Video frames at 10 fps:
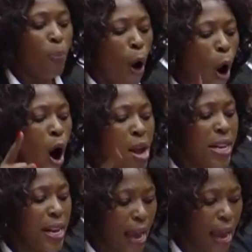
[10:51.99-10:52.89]

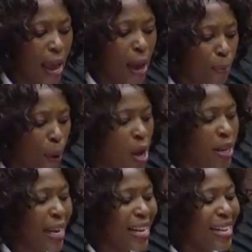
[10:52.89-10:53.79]
born
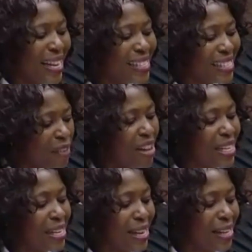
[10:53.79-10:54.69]
in
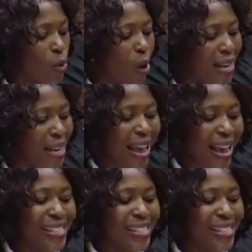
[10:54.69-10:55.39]
1731